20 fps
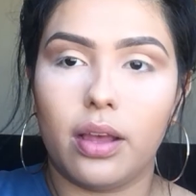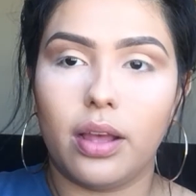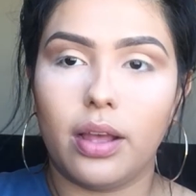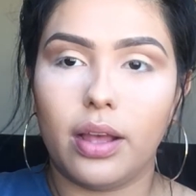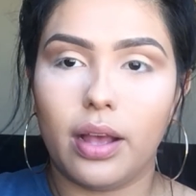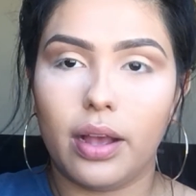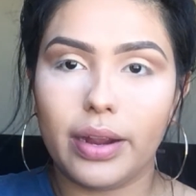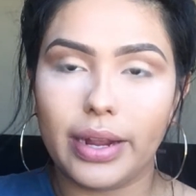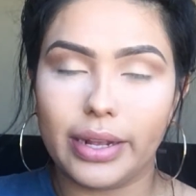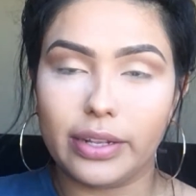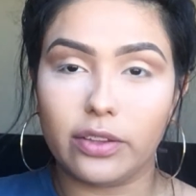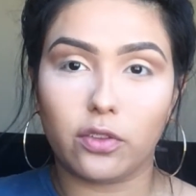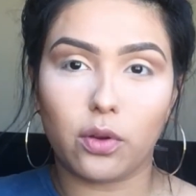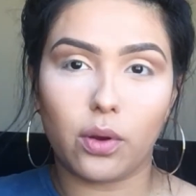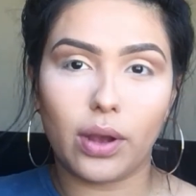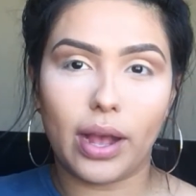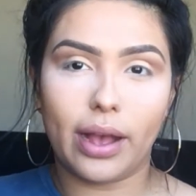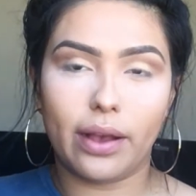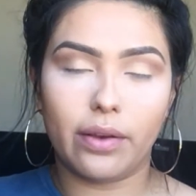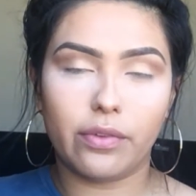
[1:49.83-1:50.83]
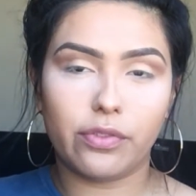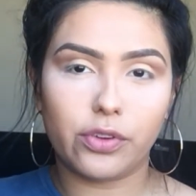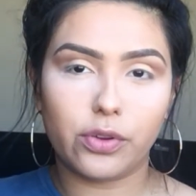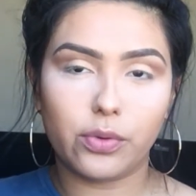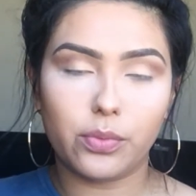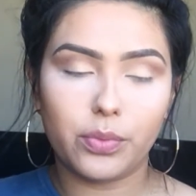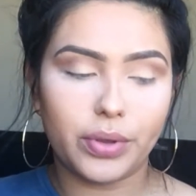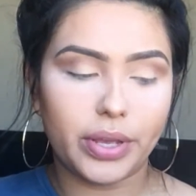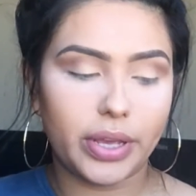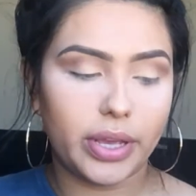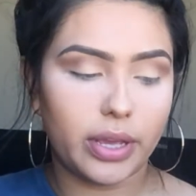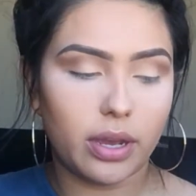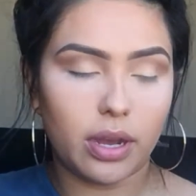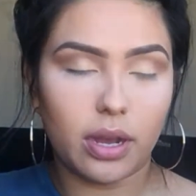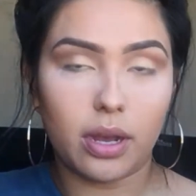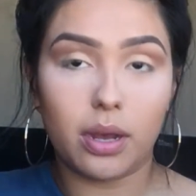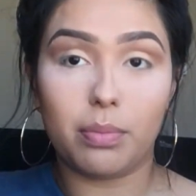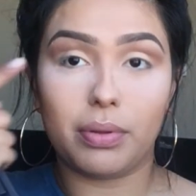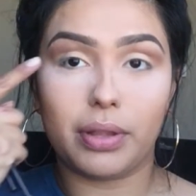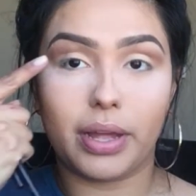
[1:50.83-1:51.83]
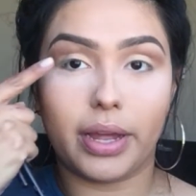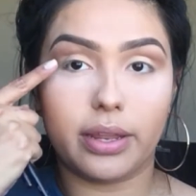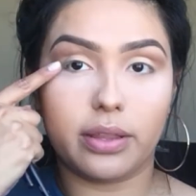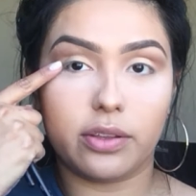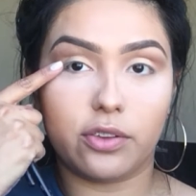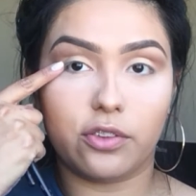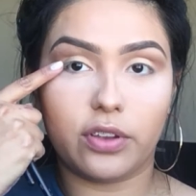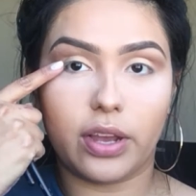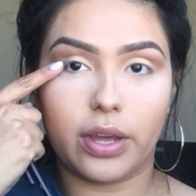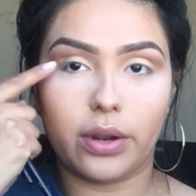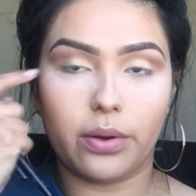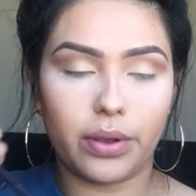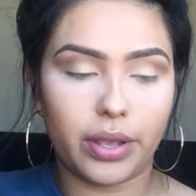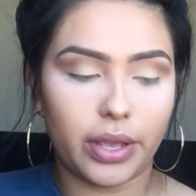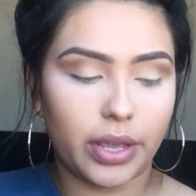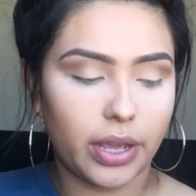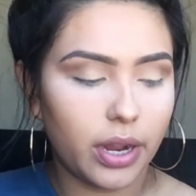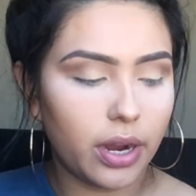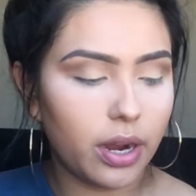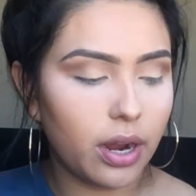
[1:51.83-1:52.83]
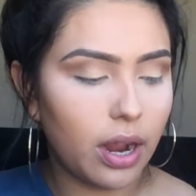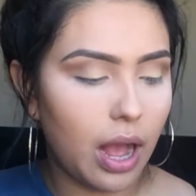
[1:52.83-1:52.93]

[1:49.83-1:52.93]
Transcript: Alright, so after we applied the shadow here,